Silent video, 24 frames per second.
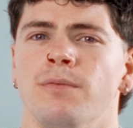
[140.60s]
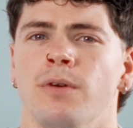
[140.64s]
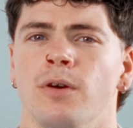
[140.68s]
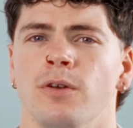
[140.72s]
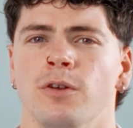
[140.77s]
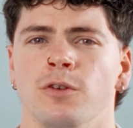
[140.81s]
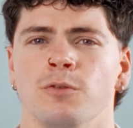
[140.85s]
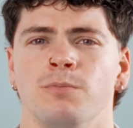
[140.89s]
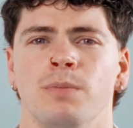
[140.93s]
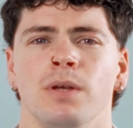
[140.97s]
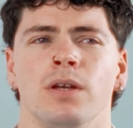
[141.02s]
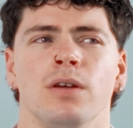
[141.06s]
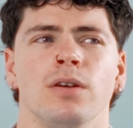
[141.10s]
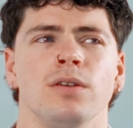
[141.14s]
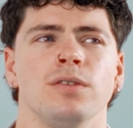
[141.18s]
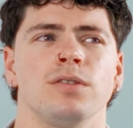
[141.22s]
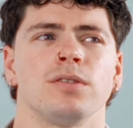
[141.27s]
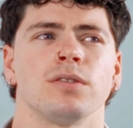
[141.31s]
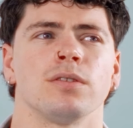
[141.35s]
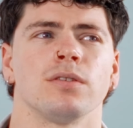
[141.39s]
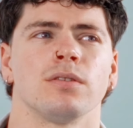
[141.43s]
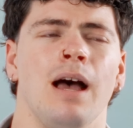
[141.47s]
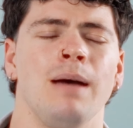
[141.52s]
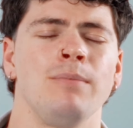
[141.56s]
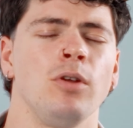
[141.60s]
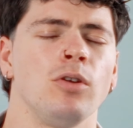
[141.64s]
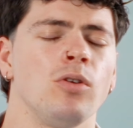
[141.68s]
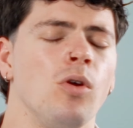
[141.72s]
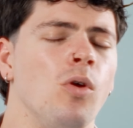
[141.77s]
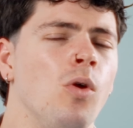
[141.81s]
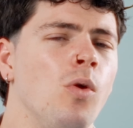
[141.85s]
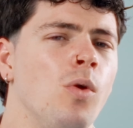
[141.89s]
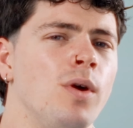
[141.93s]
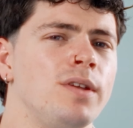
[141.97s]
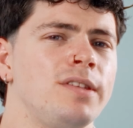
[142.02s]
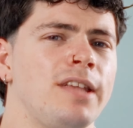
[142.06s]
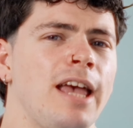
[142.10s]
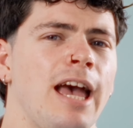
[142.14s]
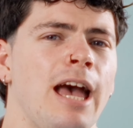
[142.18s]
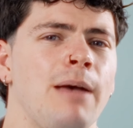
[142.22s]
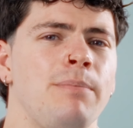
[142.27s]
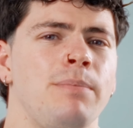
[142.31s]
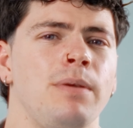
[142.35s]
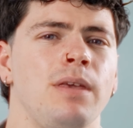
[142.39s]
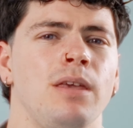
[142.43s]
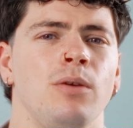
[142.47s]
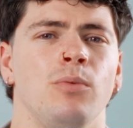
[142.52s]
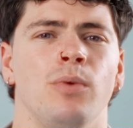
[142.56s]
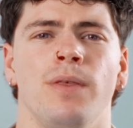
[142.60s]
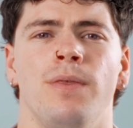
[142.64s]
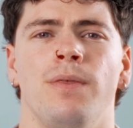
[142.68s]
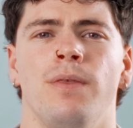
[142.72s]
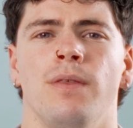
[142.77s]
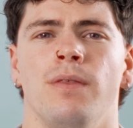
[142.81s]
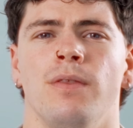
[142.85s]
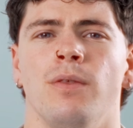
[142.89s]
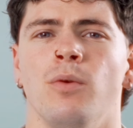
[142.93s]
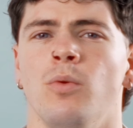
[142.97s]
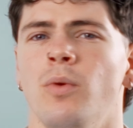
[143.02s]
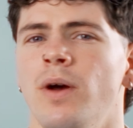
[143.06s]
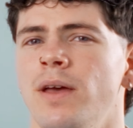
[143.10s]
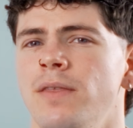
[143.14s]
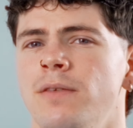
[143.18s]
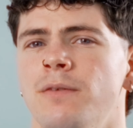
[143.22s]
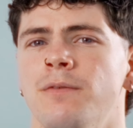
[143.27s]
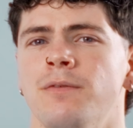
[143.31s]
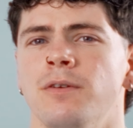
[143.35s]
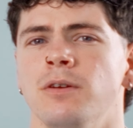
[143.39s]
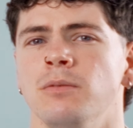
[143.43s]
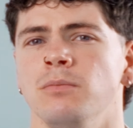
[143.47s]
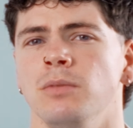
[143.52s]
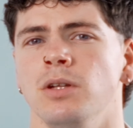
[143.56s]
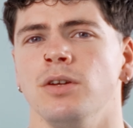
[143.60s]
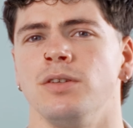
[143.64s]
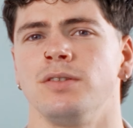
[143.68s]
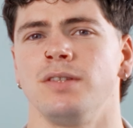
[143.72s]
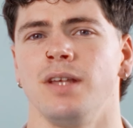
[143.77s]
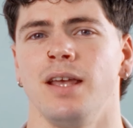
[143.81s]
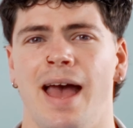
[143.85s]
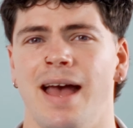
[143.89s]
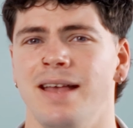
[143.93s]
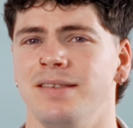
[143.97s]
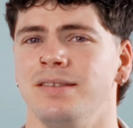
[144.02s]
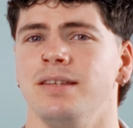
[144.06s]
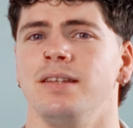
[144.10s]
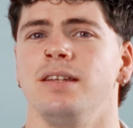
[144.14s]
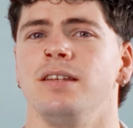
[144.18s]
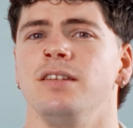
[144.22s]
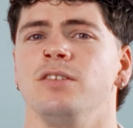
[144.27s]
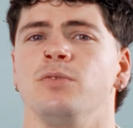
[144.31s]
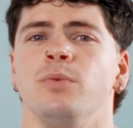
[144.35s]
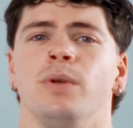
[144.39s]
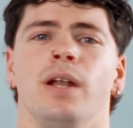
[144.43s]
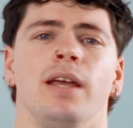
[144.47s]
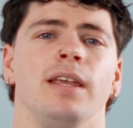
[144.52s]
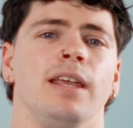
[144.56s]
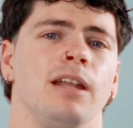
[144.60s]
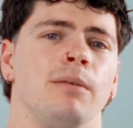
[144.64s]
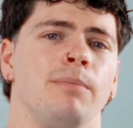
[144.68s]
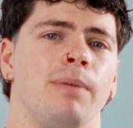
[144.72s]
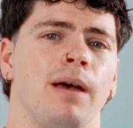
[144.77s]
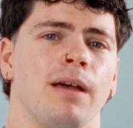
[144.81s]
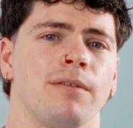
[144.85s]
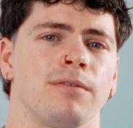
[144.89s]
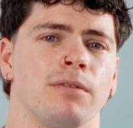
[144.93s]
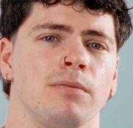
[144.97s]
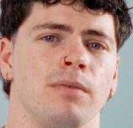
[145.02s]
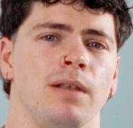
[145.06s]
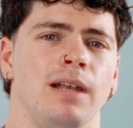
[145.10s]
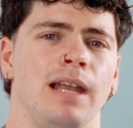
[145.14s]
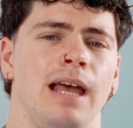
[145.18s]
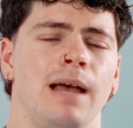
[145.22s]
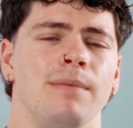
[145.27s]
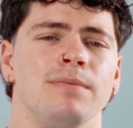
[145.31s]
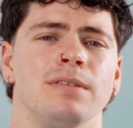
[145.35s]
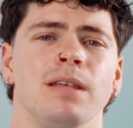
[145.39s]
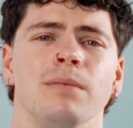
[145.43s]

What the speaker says: photos? Because I'm not always happy with the way the film looks as it is when I get it back from the lab.